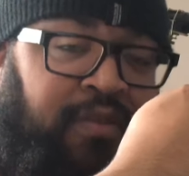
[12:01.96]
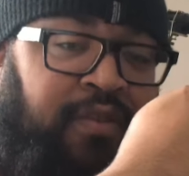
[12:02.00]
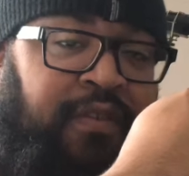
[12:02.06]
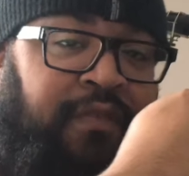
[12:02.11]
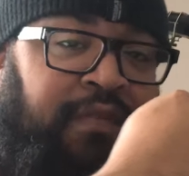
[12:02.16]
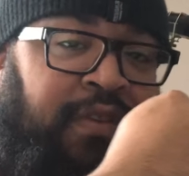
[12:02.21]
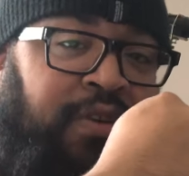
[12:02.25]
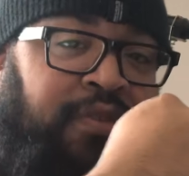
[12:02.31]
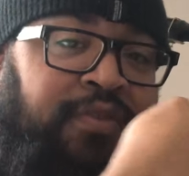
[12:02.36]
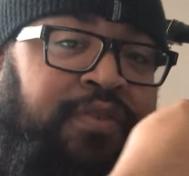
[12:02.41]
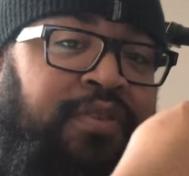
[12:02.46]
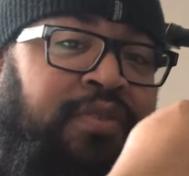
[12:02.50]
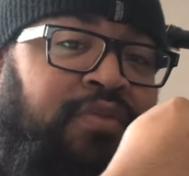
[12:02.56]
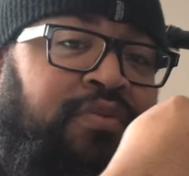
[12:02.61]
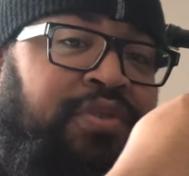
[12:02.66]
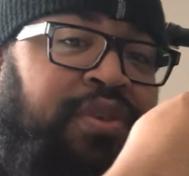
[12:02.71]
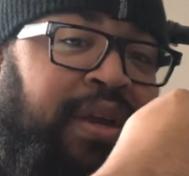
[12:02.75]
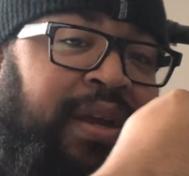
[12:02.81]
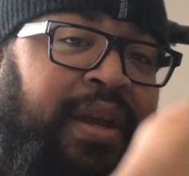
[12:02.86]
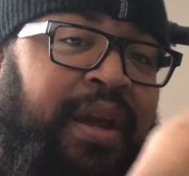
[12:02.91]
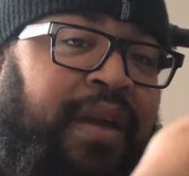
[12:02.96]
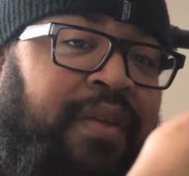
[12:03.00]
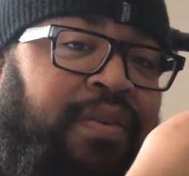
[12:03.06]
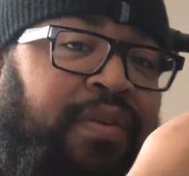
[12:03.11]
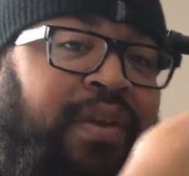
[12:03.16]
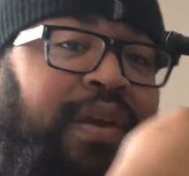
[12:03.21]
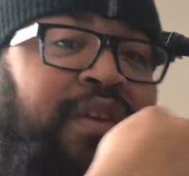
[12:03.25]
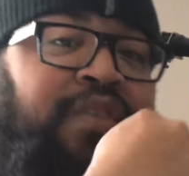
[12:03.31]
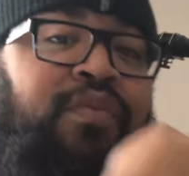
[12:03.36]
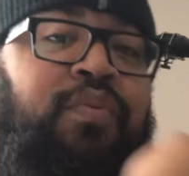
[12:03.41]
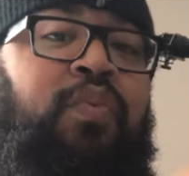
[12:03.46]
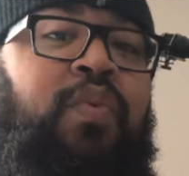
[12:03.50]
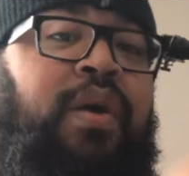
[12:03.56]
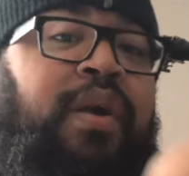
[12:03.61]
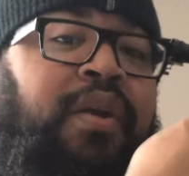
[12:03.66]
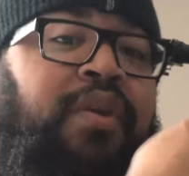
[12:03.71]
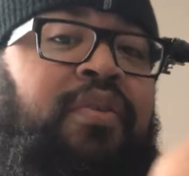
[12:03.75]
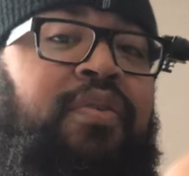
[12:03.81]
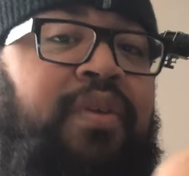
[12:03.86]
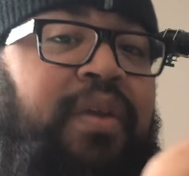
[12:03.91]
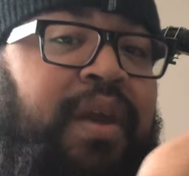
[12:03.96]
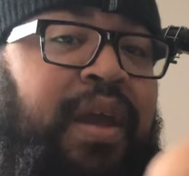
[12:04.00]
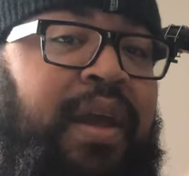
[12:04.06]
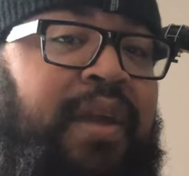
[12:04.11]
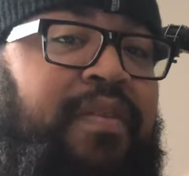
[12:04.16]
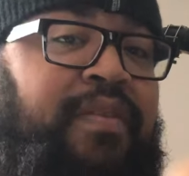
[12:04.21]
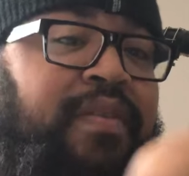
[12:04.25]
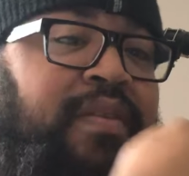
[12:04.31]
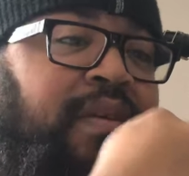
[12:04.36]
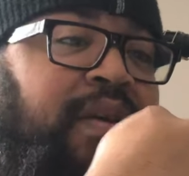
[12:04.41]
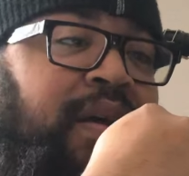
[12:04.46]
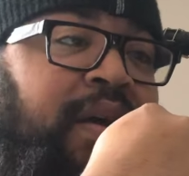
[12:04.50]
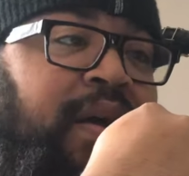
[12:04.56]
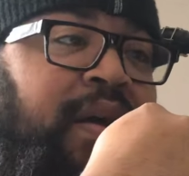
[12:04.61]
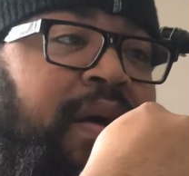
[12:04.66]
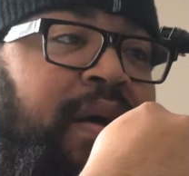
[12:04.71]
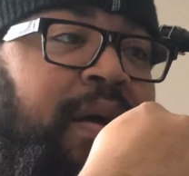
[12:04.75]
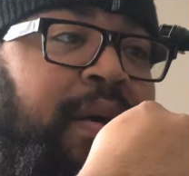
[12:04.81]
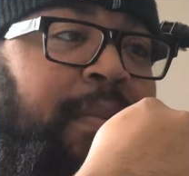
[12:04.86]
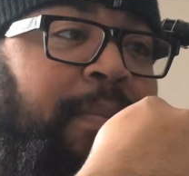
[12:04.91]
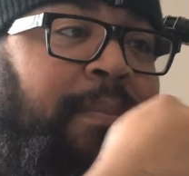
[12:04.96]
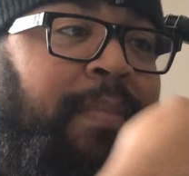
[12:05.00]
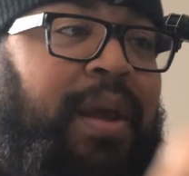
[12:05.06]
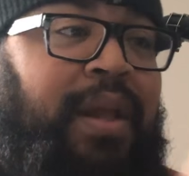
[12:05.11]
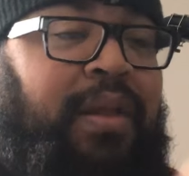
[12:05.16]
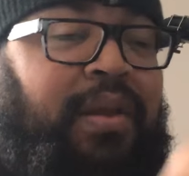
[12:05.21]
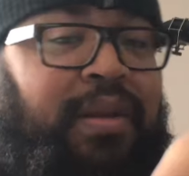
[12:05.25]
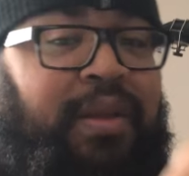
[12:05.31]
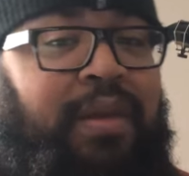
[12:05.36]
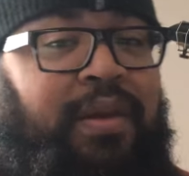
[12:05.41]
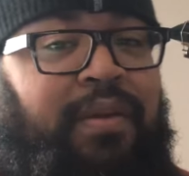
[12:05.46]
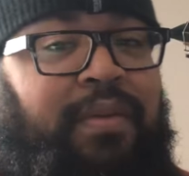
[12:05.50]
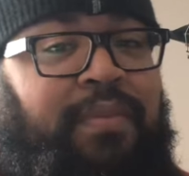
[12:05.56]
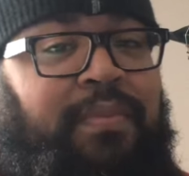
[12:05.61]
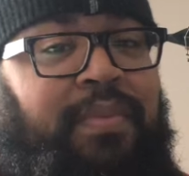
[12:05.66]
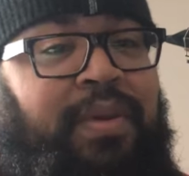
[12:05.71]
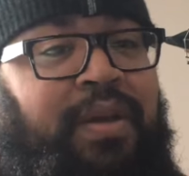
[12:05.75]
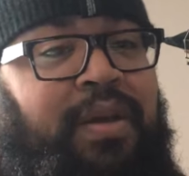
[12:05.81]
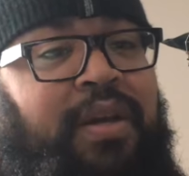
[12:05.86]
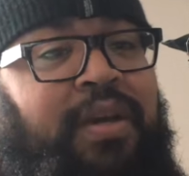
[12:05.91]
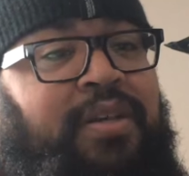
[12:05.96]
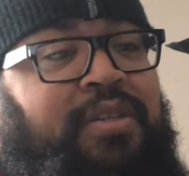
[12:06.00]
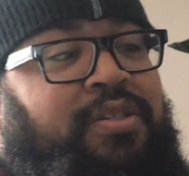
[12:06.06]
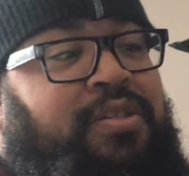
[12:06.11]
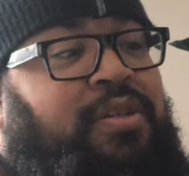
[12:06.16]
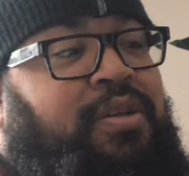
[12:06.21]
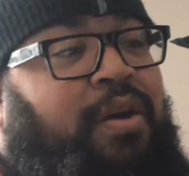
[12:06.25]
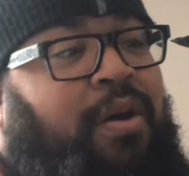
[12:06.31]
of those two together is what creates melody, because